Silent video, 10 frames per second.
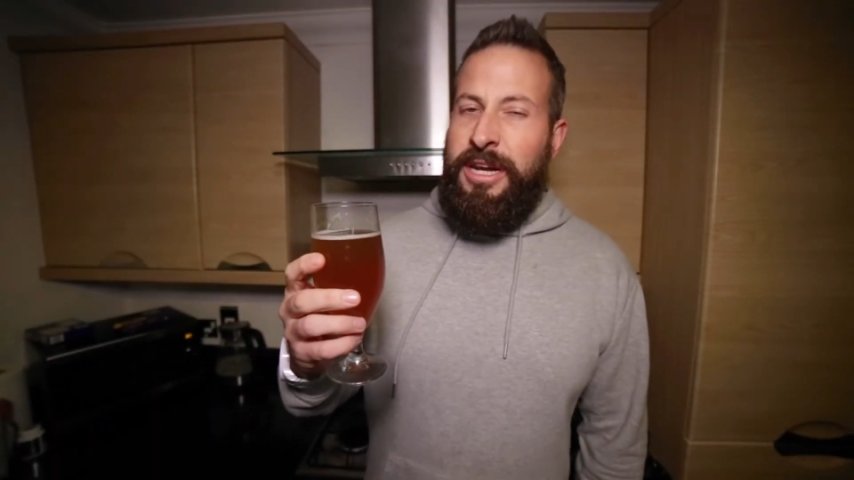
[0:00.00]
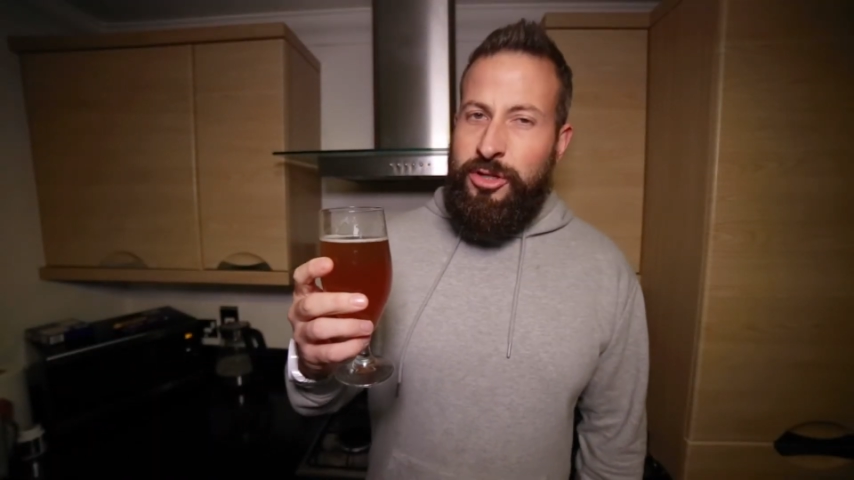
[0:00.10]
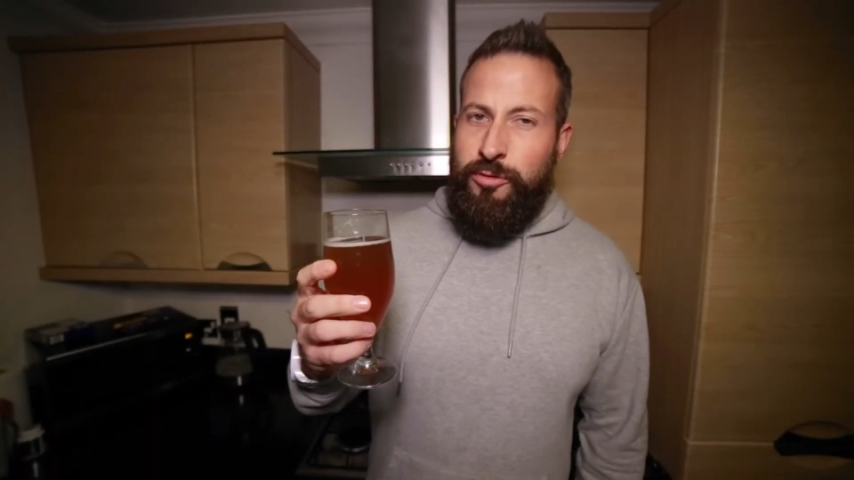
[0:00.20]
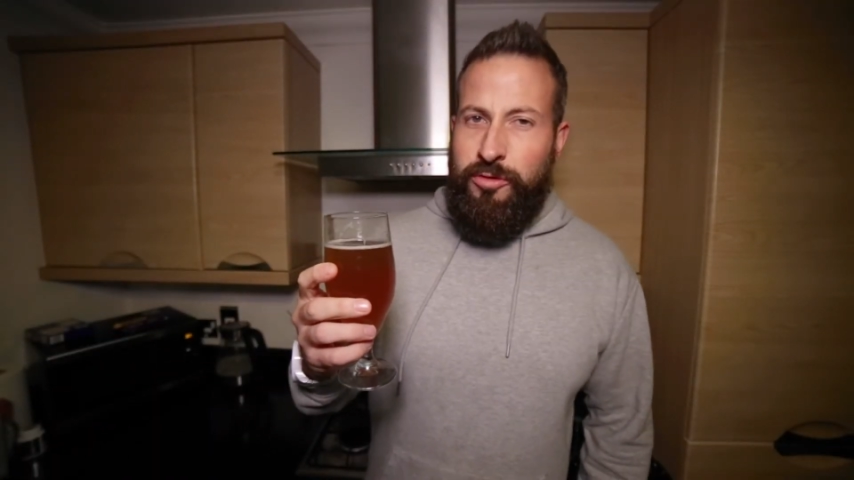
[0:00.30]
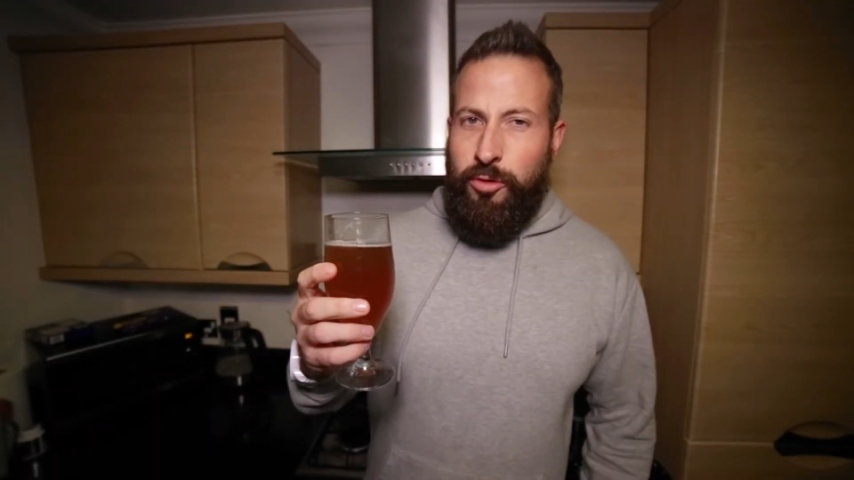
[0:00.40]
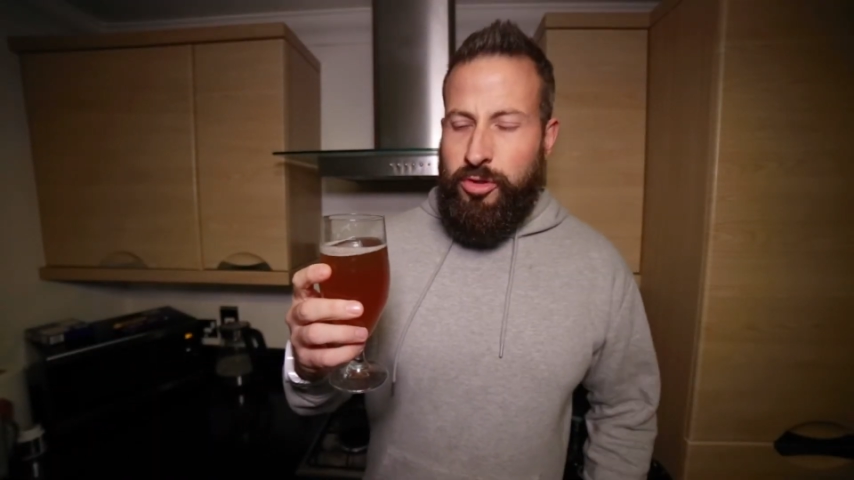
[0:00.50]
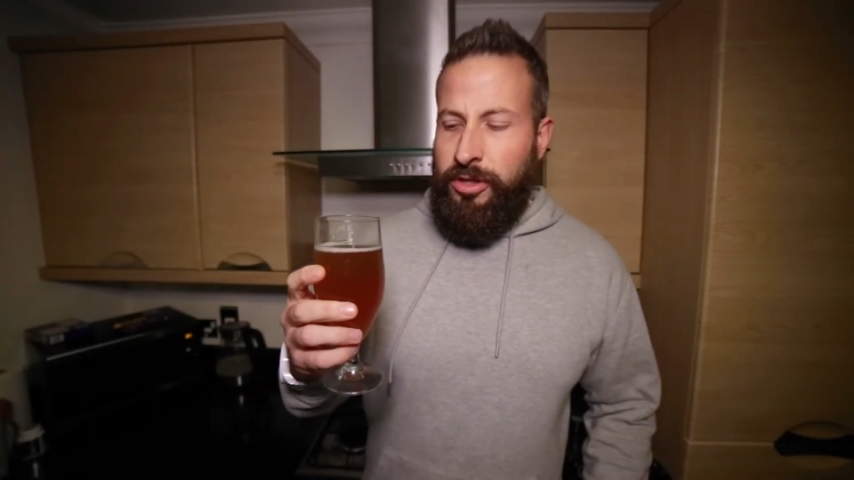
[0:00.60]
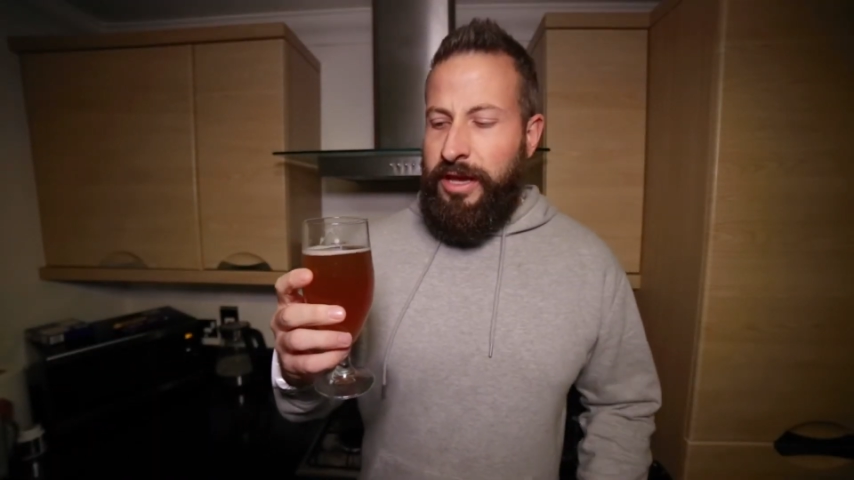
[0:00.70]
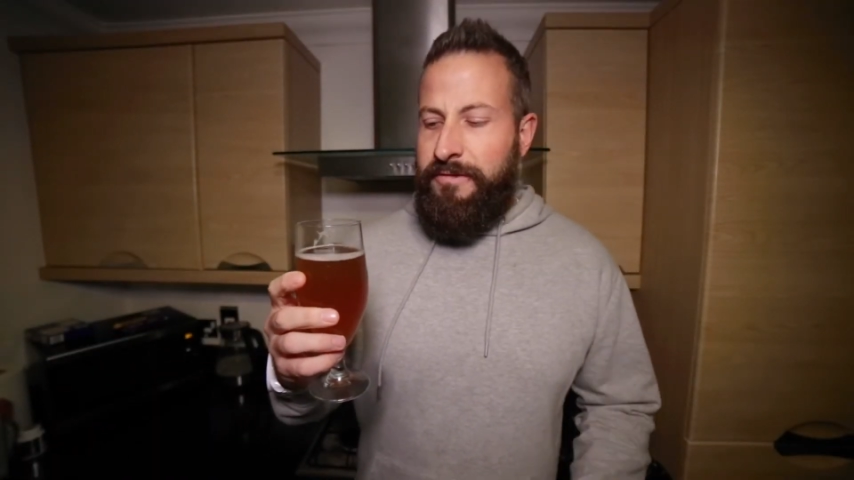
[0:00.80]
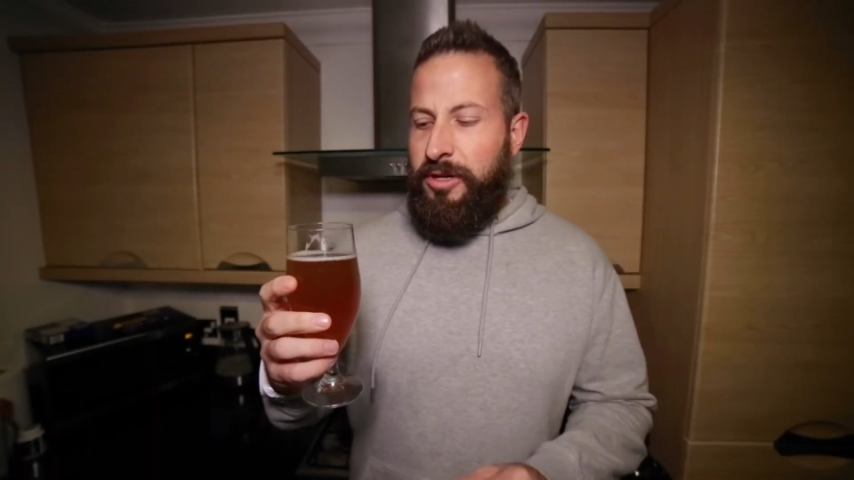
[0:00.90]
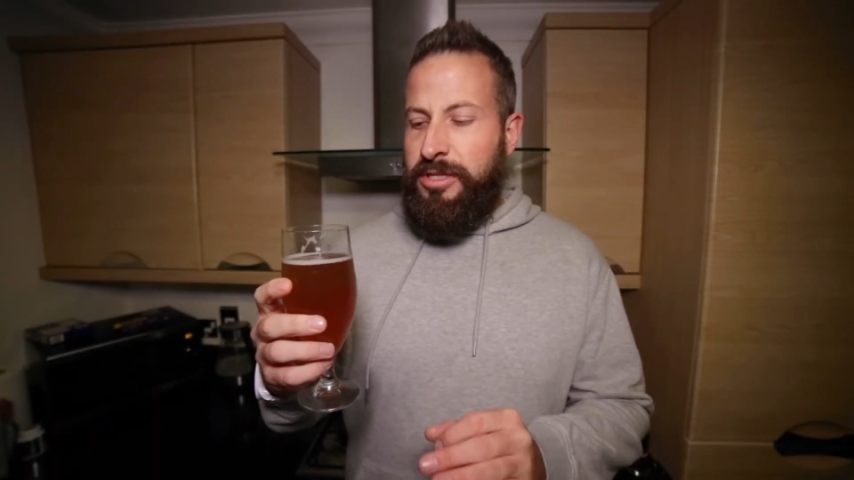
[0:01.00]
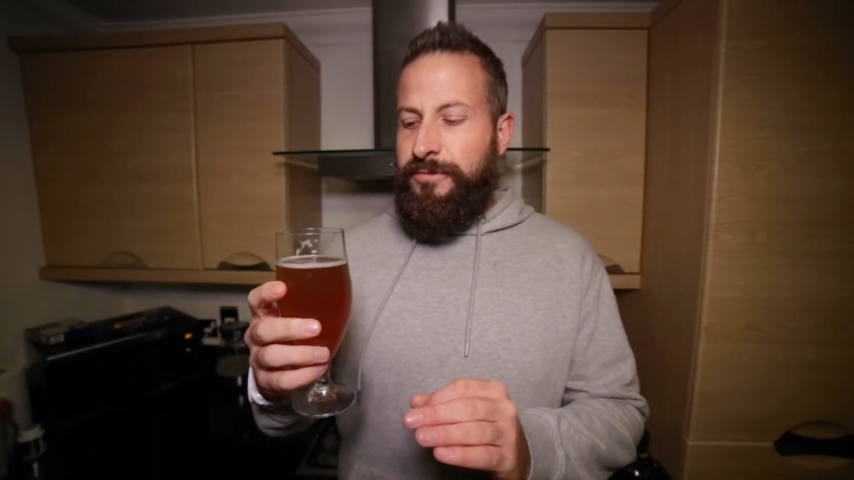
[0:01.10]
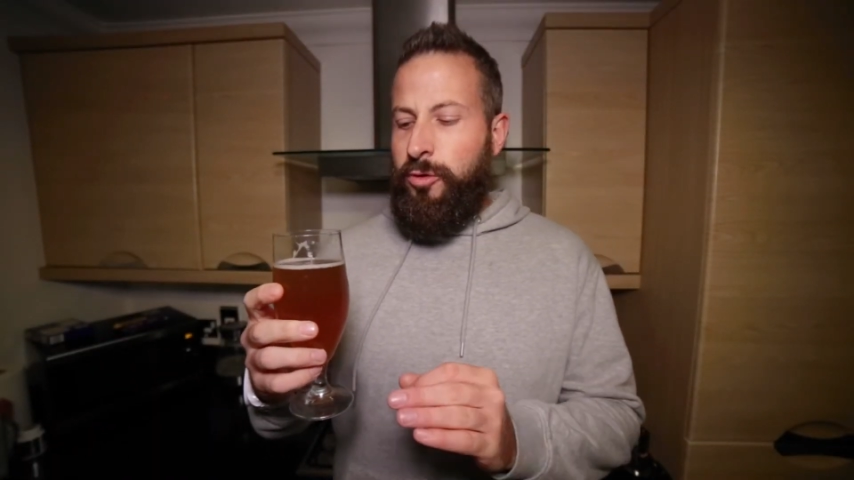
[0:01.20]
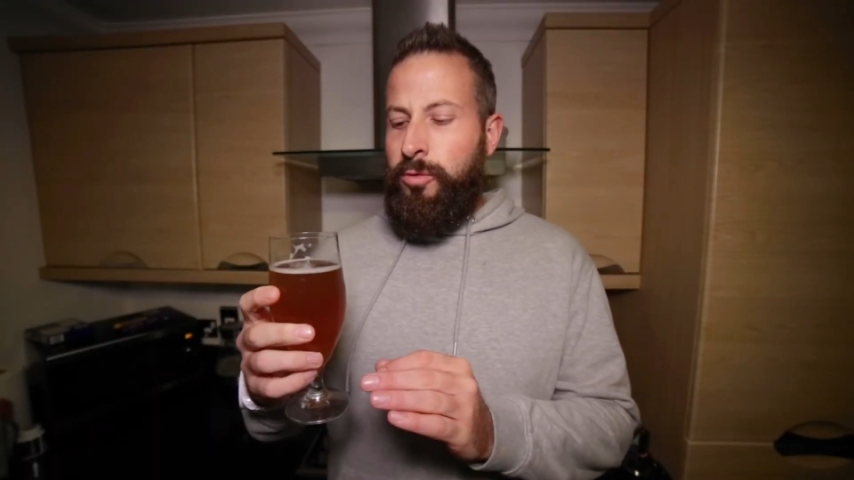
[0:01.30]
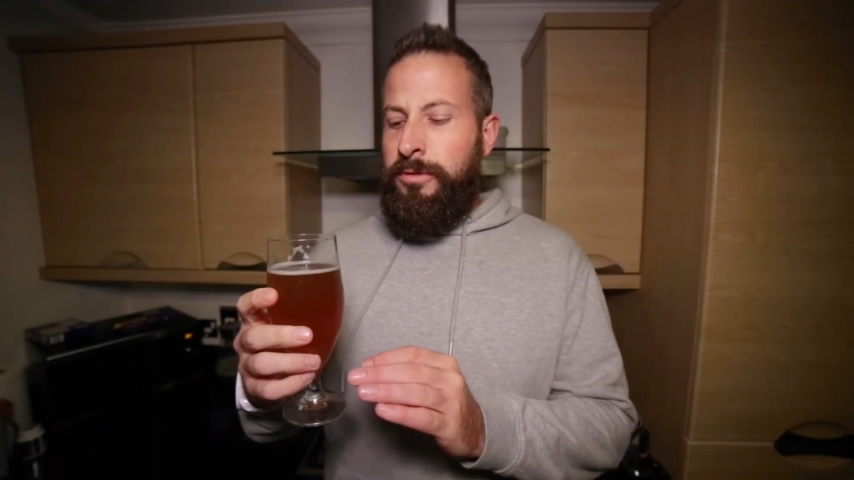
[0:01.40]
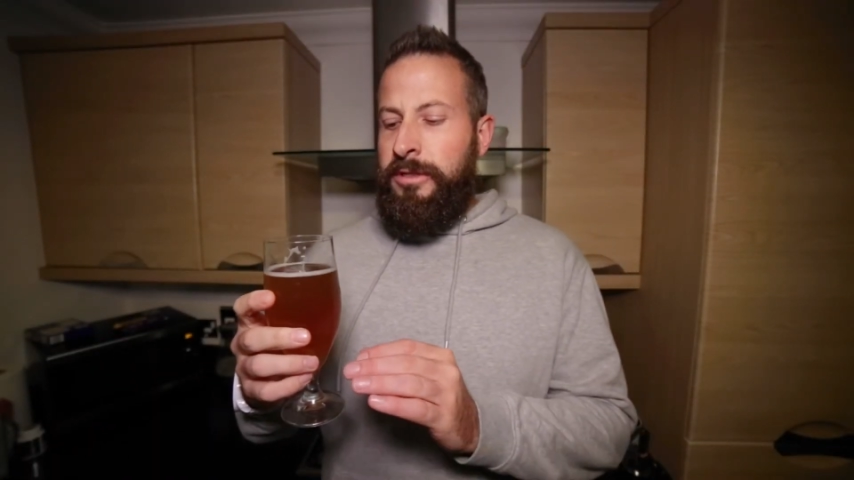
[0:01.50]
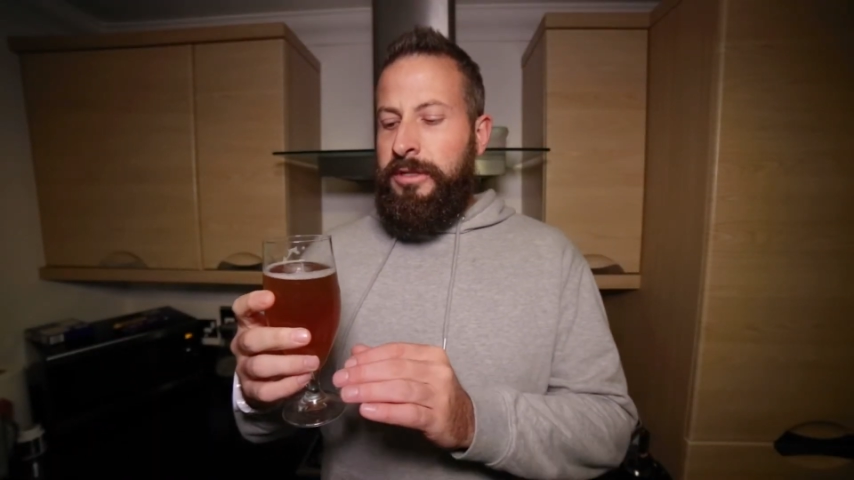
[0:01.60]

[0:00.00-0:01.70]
initial thoughts on that, first of all,